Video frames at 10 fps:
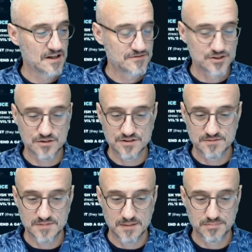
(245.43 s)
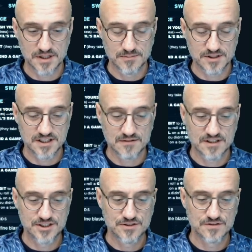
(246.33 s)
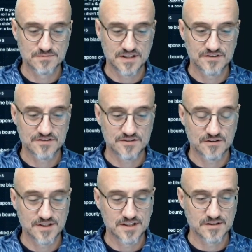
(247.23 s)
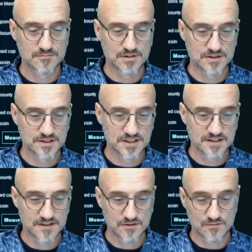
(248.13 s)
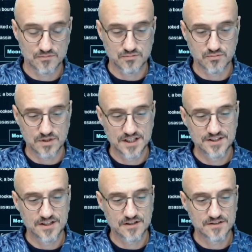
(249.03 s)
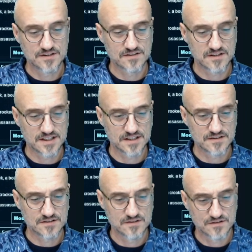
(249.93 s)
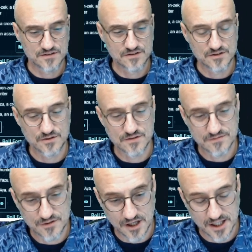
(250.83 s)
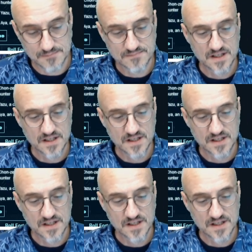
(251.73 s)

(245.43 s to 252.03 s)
chosen my playbook. Now I choose my starting ability. They're right here. Just click it so you know you've got it.